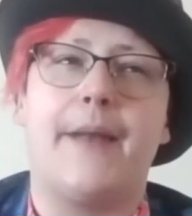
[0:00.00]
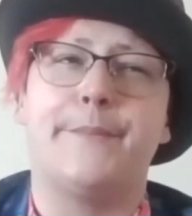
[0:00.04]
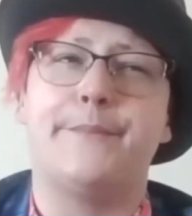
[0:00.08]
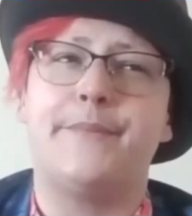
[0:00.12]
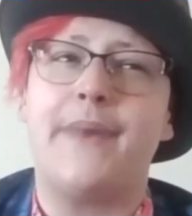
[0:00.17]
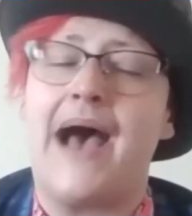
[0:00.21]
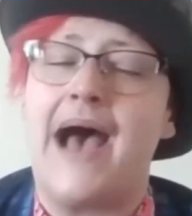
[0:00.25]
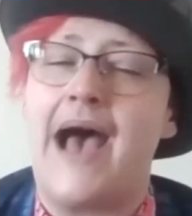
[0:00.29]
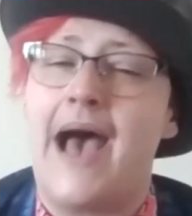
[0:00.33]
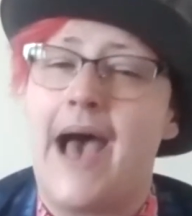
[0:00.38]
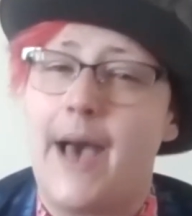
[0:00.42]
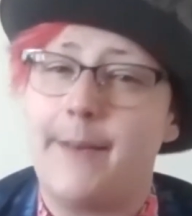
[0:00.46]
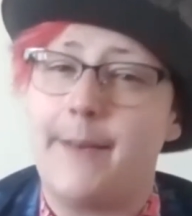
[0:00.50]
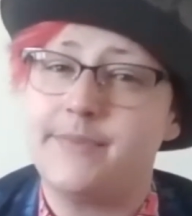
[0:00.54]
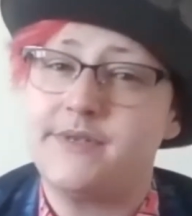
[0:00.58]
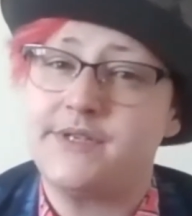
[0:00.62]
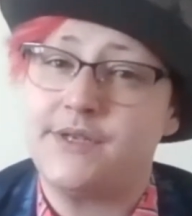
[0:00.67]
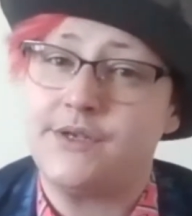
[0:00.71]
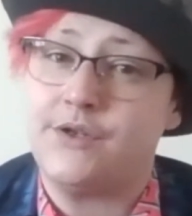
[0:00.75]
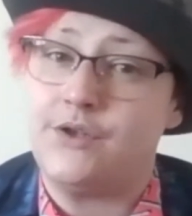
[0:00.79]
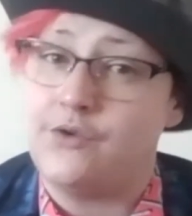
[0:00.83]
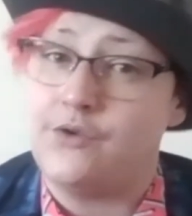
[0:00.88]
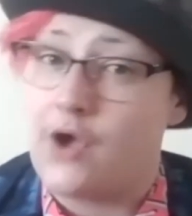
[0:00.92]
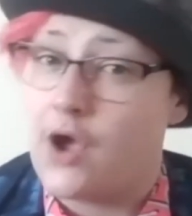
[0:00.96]
Perhaps
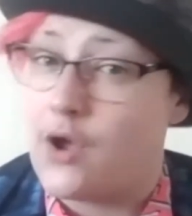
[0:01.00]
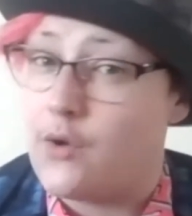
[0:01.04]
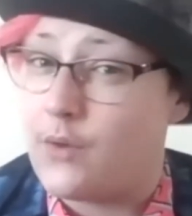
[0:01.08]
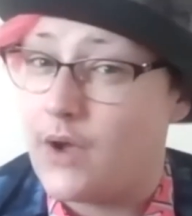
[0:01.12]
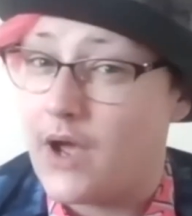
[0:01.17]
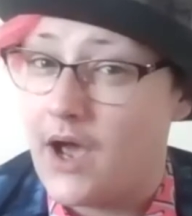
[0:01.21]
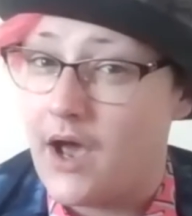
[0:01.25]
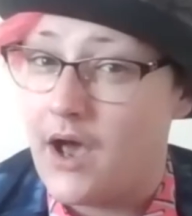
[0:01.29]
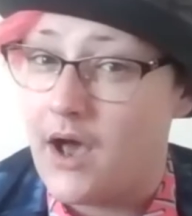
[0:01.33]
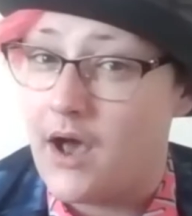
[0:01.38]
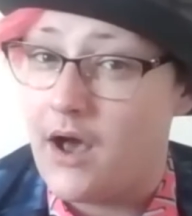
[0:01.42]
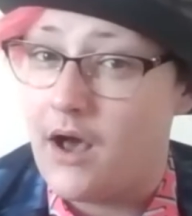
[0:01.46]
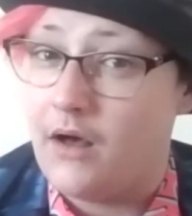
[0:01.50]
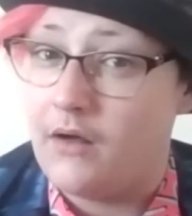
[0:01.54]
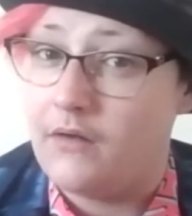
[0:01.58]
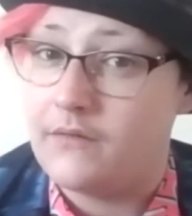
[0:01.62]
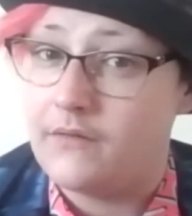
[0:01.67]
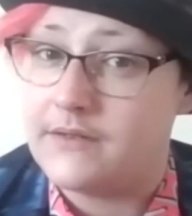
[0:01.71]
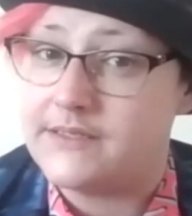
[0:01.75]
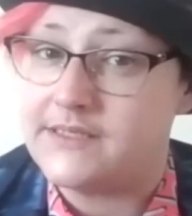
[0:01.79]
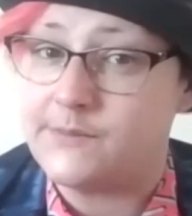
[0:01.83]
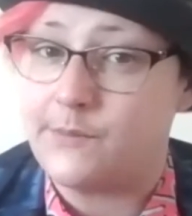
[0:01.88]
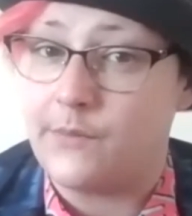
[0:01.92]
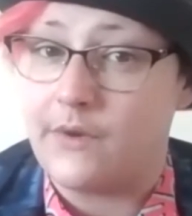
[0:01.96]
Hugo Girl
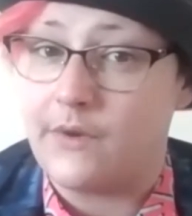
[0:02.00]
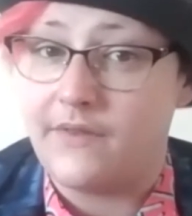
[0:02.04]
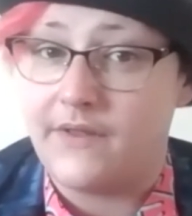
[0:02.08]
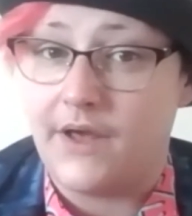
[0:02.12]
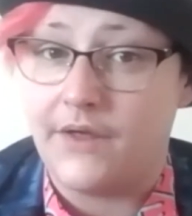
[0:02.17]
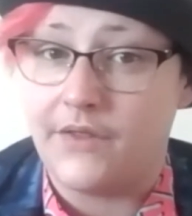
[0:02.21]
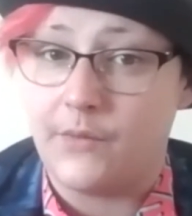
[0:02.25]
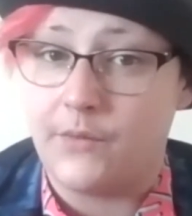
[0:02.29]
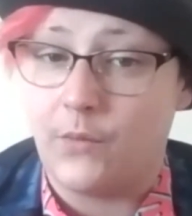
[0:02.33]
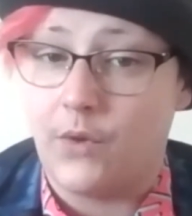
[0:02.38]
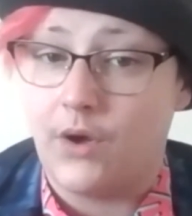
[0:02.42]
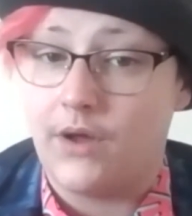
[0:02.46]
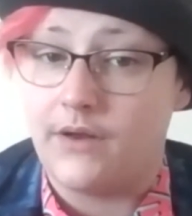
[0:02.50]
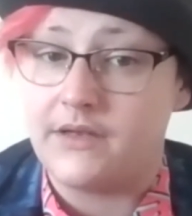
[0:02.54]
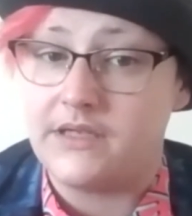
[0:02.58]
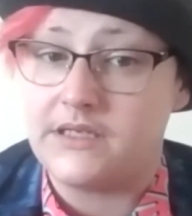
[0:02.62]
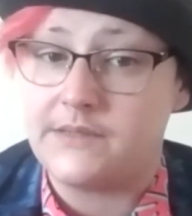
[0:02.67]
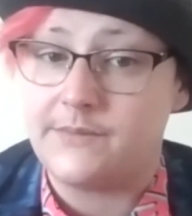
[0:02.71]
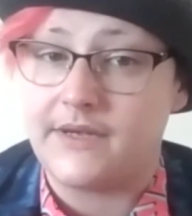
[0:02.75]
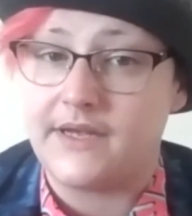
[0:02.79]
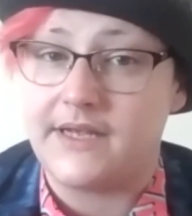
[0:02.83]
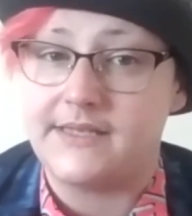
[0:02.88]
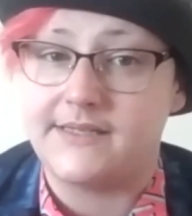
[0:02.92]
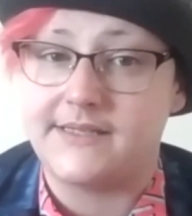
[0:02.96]
is one of the other ones
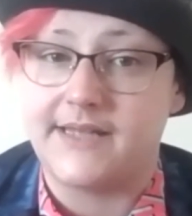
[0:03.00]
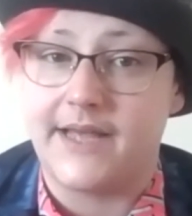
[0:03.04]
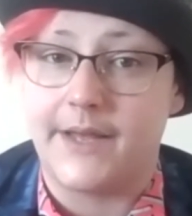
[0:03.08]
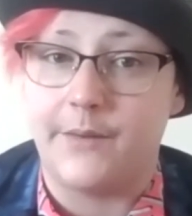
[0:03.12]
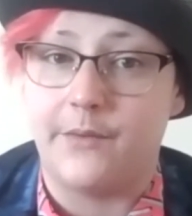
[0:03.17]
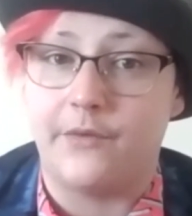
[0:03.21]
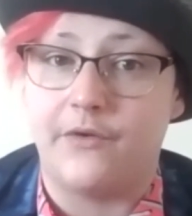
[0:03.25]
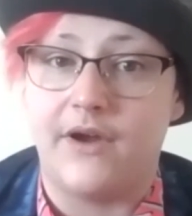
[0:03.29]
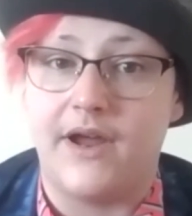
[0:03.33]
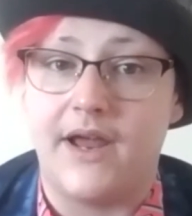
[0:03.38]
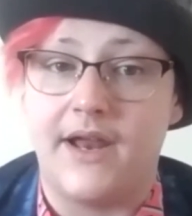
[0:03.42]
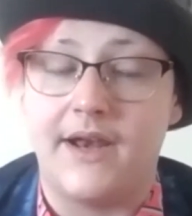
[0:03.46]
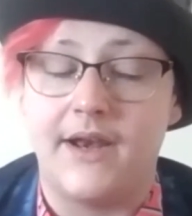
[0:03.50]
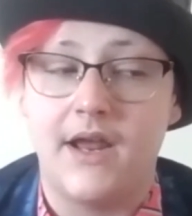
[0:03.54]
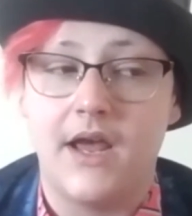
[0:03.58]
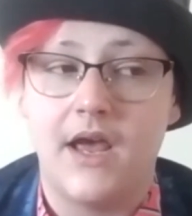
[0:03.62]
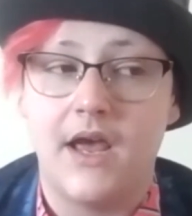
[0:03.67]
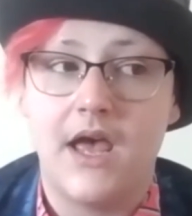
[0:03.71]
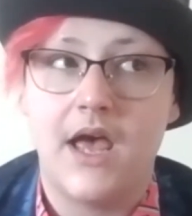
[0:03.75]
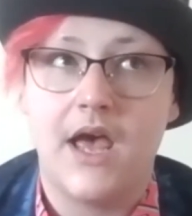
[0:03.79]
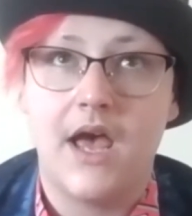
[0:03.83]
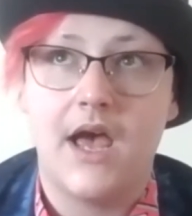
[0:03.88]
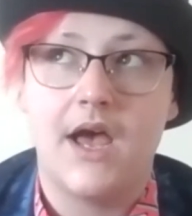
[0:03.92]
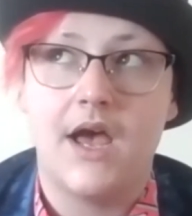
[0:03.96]
because they were in
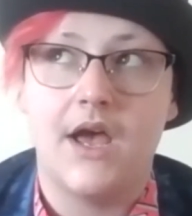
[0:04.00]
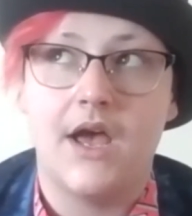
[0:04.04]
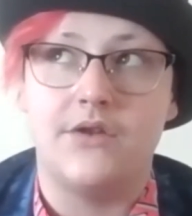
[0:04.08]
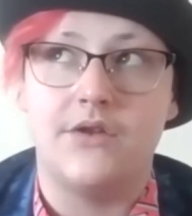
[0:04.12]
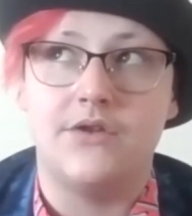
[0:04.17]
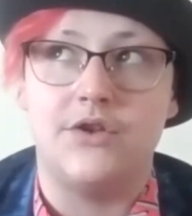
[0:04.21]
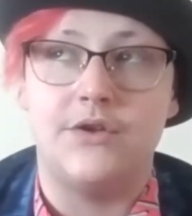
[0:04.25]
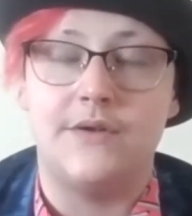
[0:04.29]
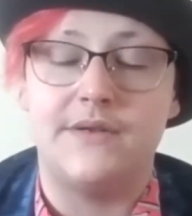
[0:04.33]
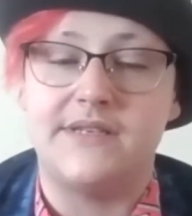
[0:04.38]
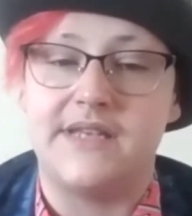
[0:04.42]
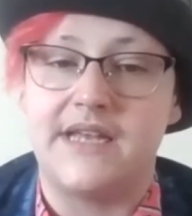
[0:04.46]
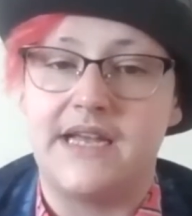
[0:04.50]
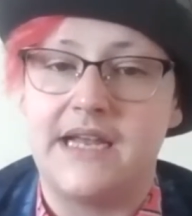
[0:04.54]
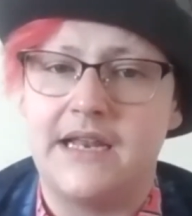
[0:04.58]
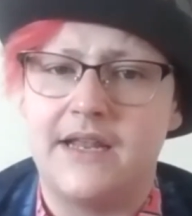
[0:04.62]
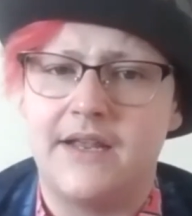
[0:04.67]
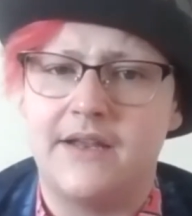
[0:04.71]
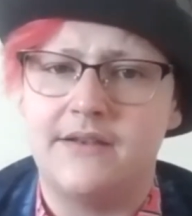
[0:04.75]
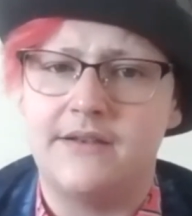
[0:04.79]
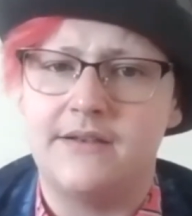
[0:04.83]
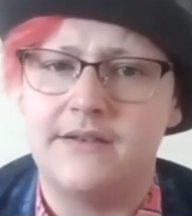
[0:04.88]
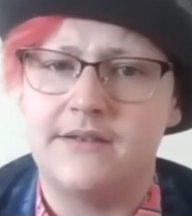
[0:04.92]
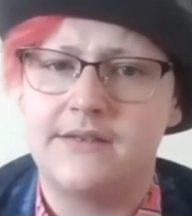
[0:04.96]
New
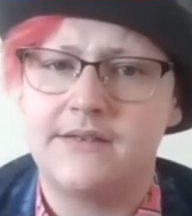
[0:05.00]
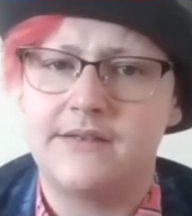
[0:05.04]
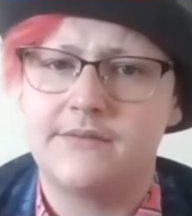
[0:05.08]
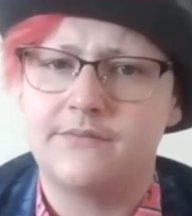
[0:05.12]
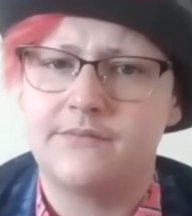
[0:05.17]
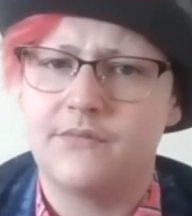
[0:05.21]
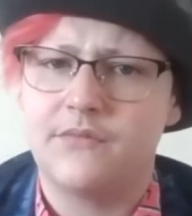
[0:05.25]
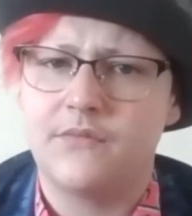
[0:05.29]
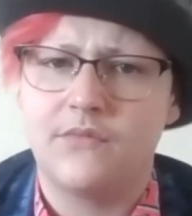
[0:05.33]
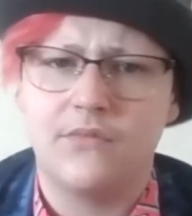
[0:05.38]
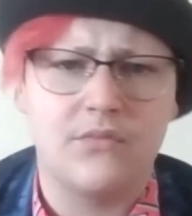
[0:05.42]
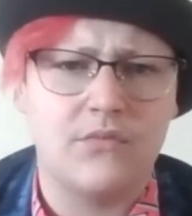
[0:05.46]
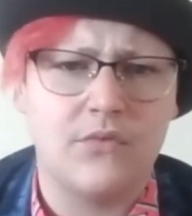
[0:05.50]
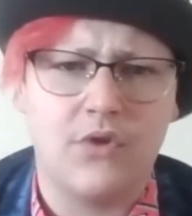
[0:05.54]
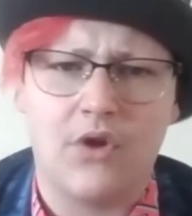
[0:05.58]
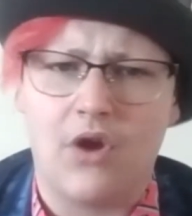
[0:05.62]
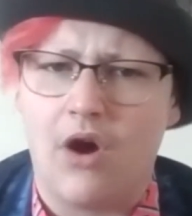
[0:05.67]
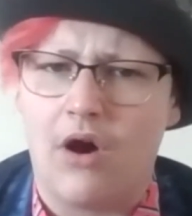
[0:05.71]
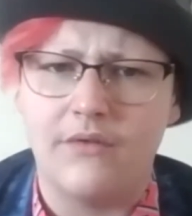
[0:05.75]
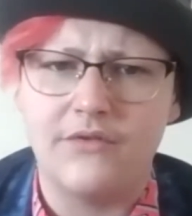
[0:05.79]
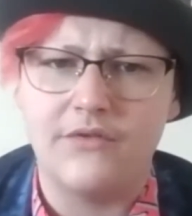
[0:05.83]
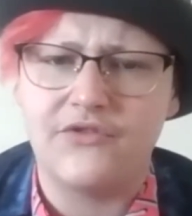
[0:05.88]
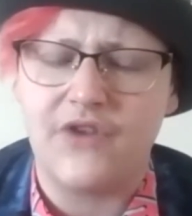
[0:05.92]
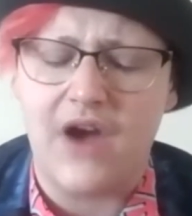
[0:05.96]
Zealand's
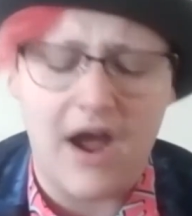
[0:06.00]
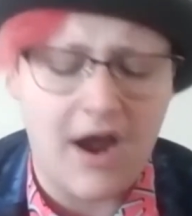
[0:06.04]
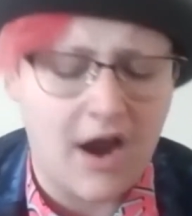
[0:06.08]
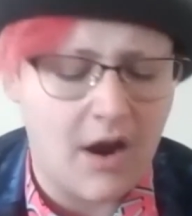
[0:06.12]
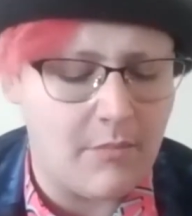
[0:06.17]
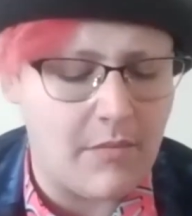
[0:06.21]
I can't